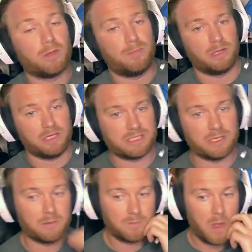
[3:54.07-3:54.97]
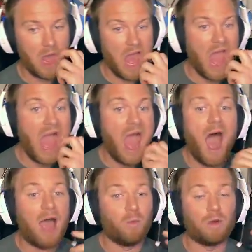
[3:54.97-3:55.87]
abilities here.
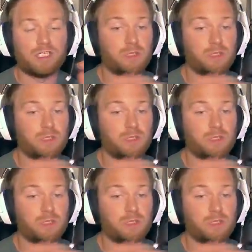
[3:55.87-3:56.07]
I want you